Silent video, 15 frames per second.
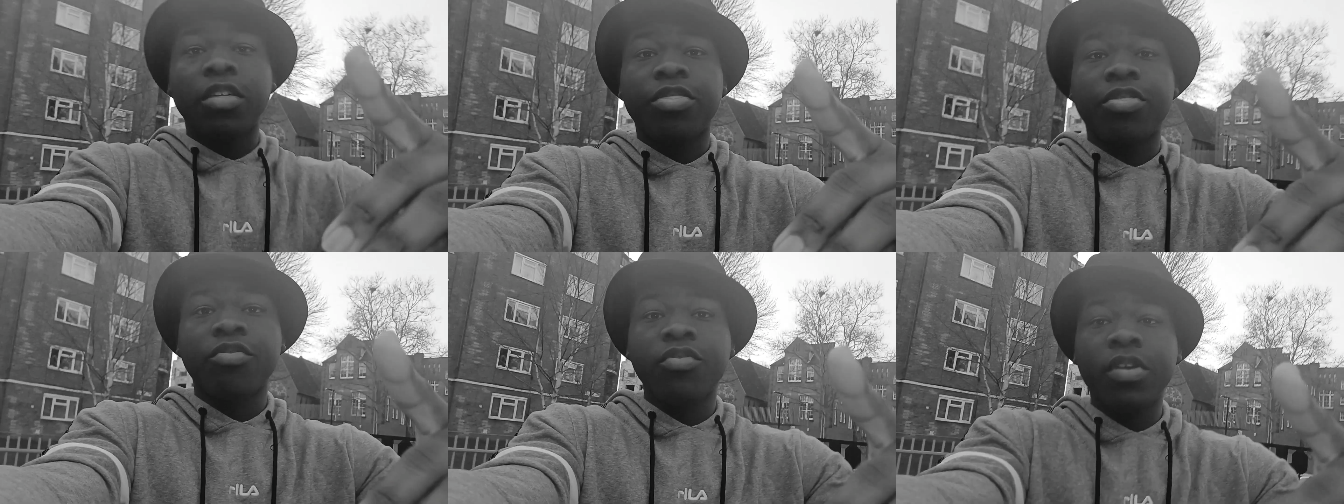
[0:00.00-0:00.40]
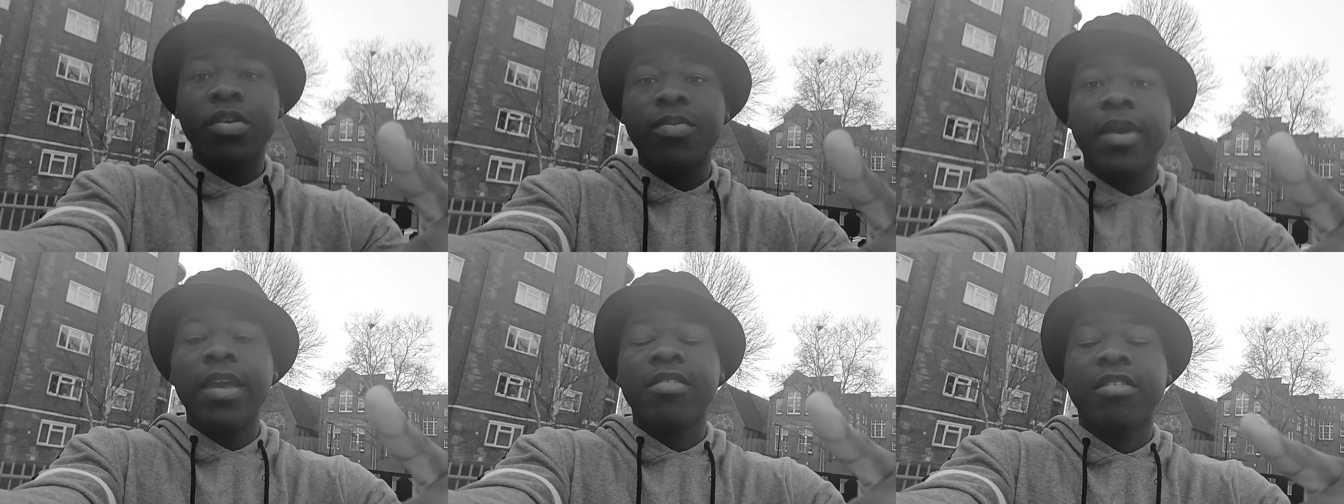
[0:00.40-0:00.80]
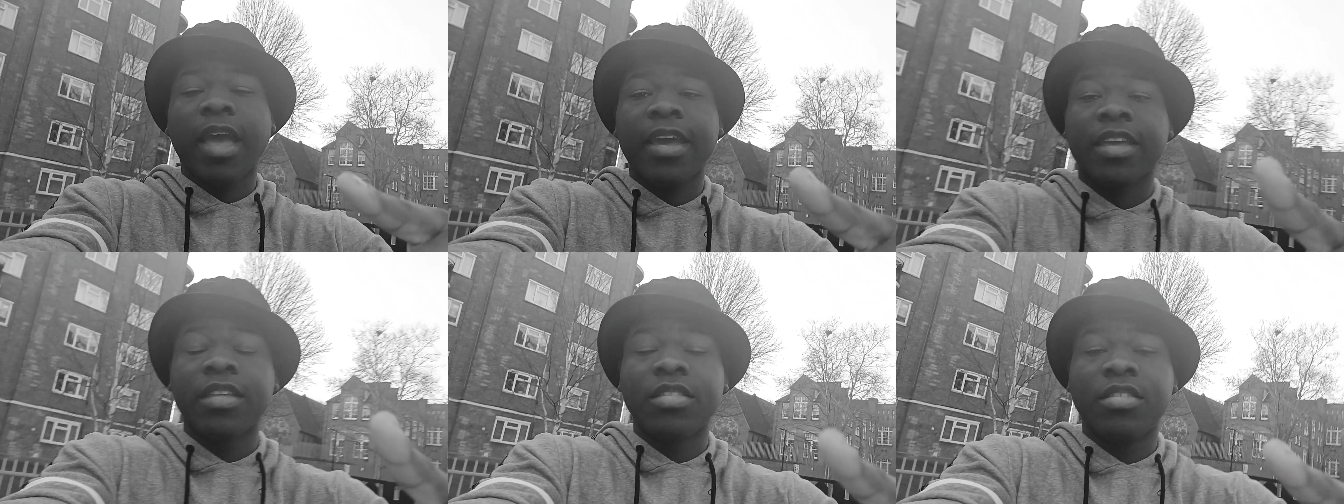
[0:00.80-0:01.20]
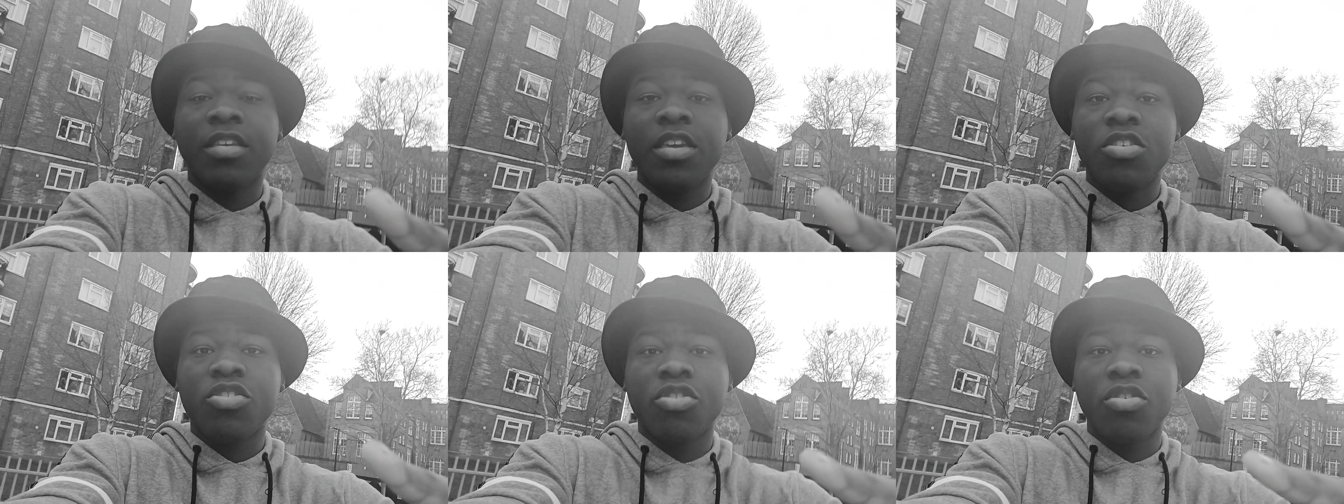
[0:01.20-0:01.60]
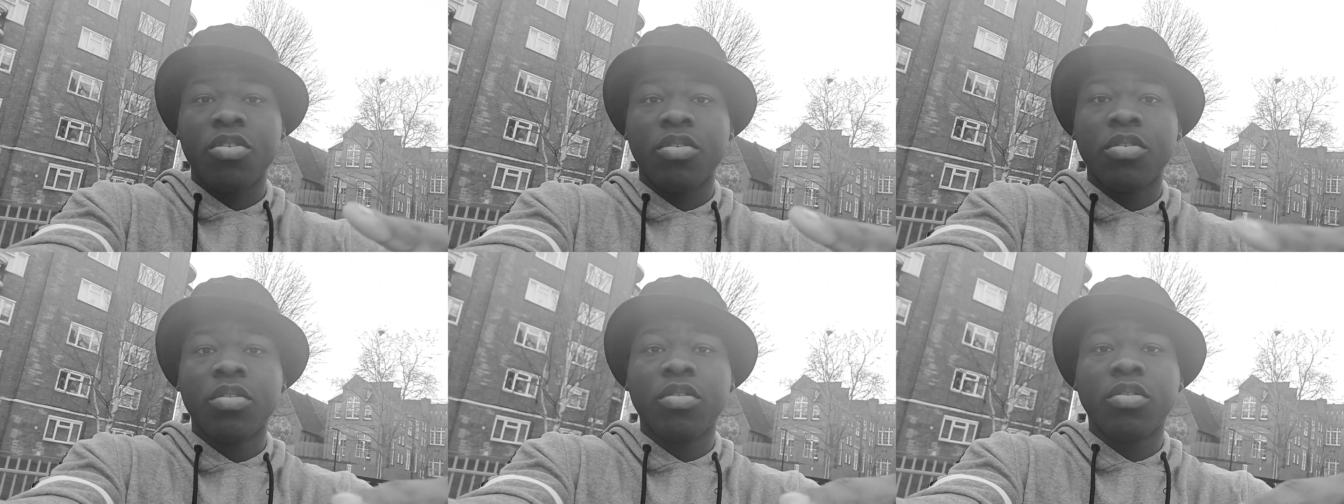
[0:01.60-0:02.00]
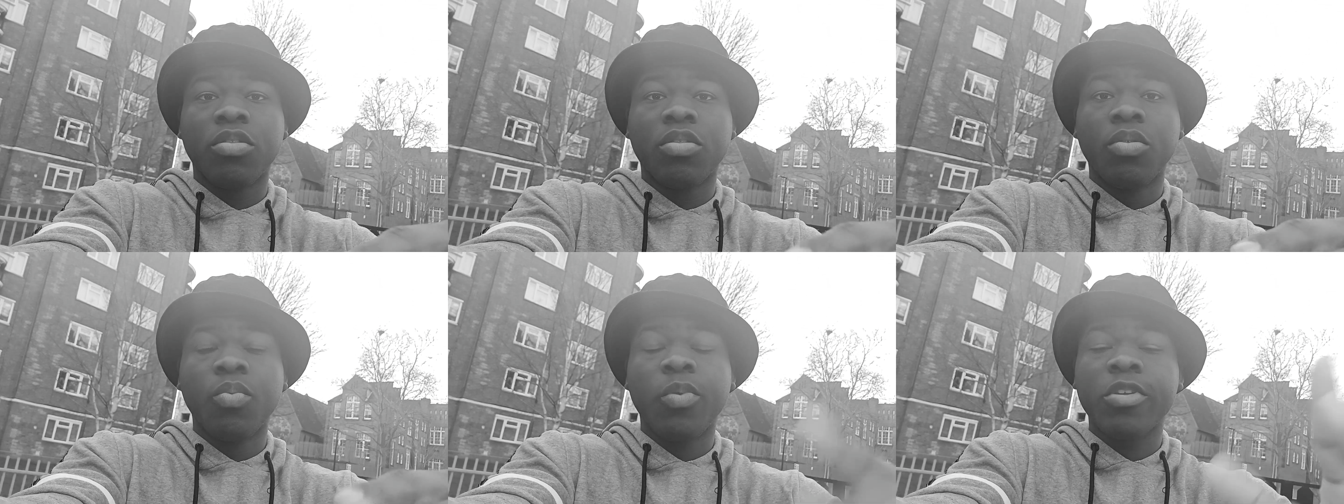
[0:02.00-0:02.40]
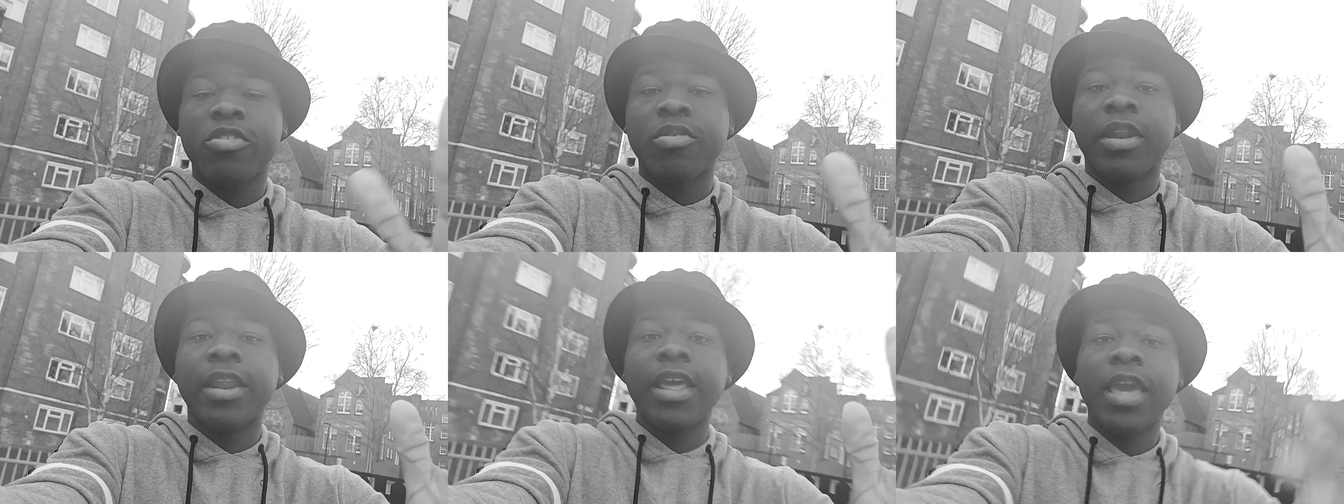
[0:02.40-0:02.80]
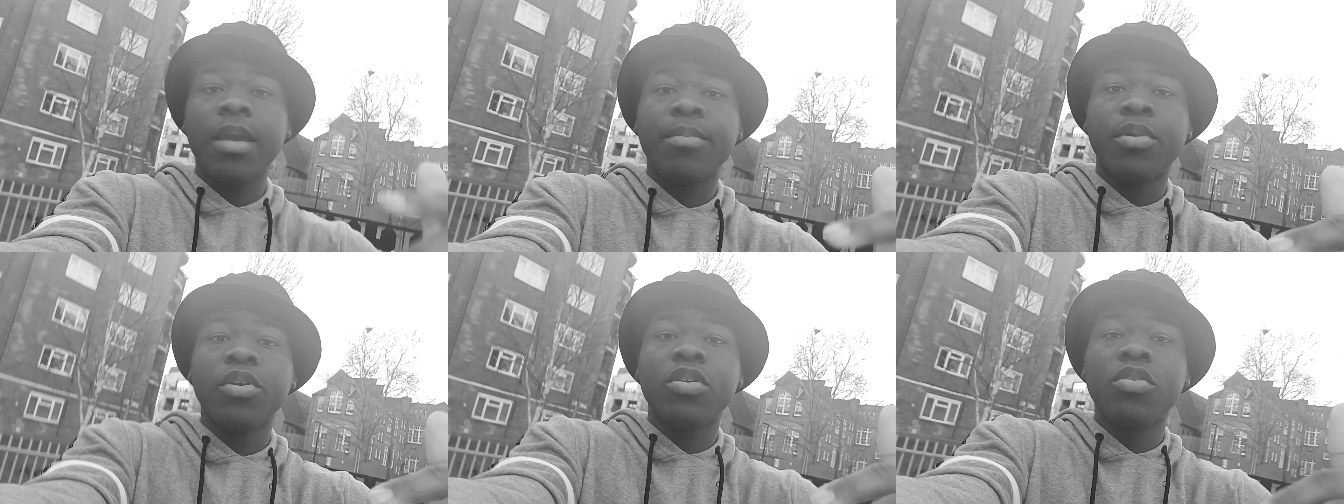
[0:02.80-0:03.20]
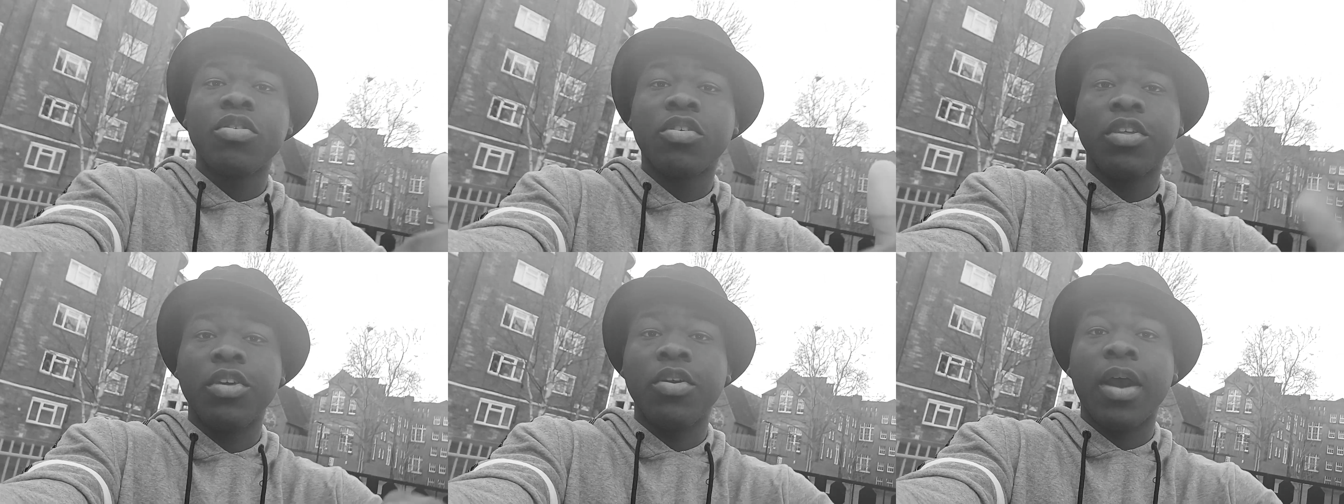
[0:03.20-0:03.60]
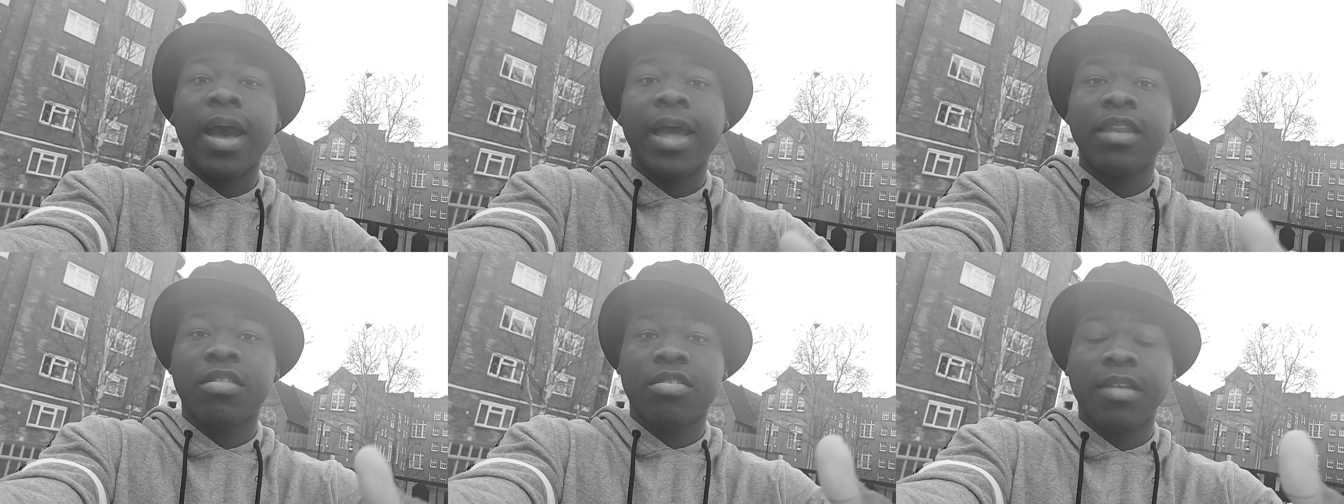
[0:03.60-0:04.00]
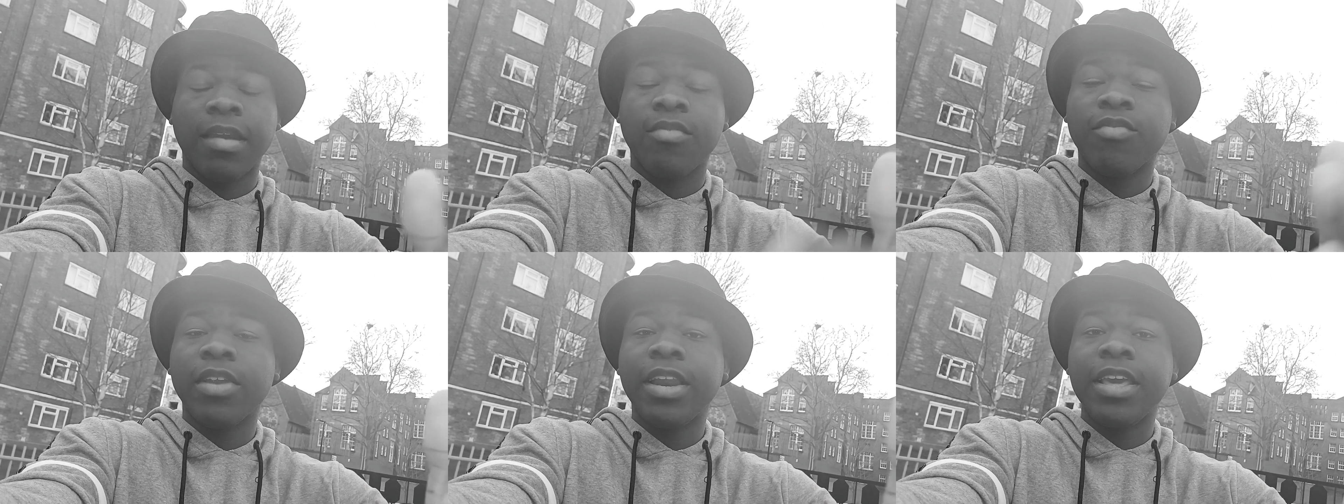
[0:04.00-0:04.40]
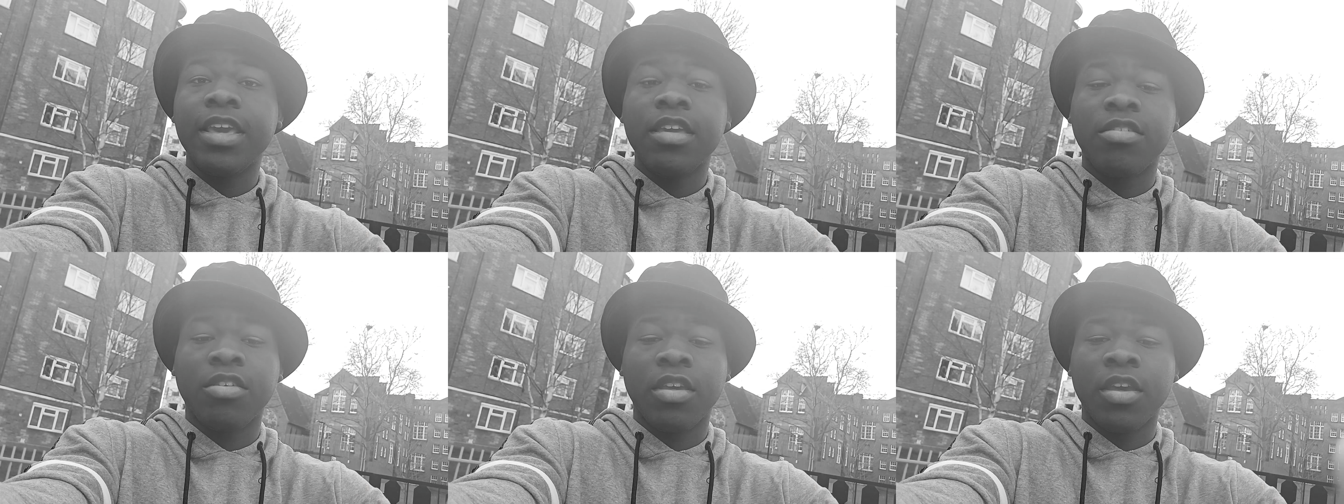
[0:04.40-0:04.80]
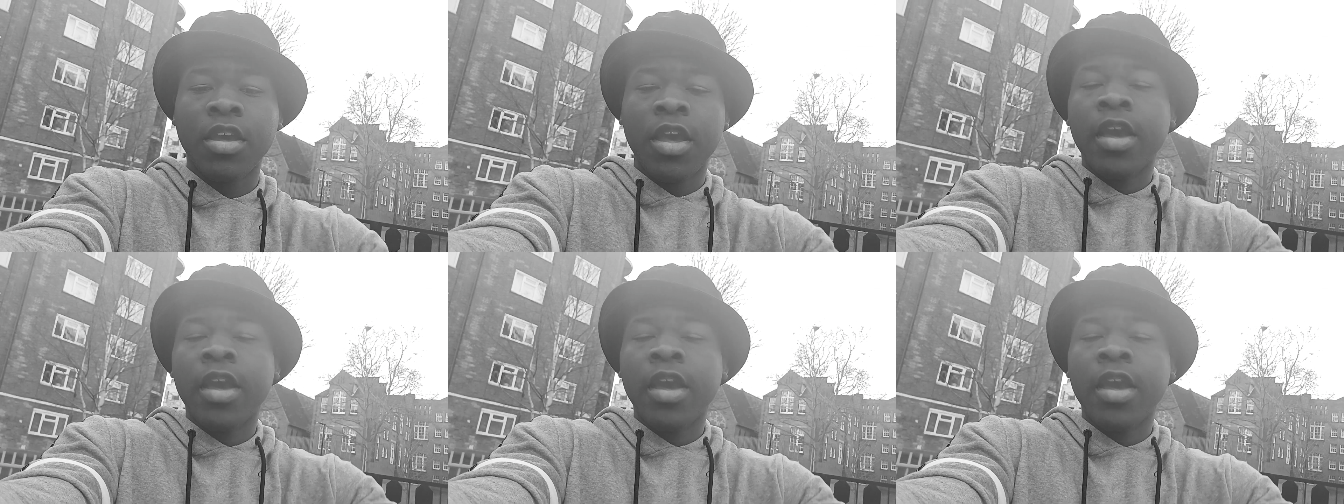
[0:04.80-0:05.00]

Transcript: 3 ways I can teach you which will enable you to do your handstand really easy.